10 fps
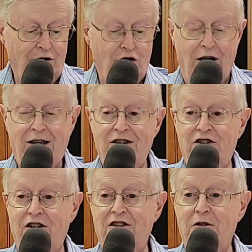God
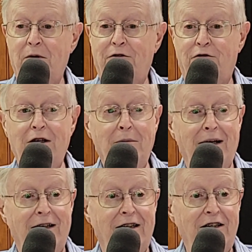considers him a free
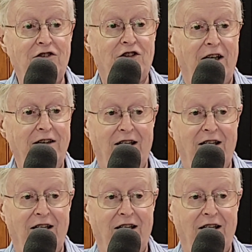man in his sight.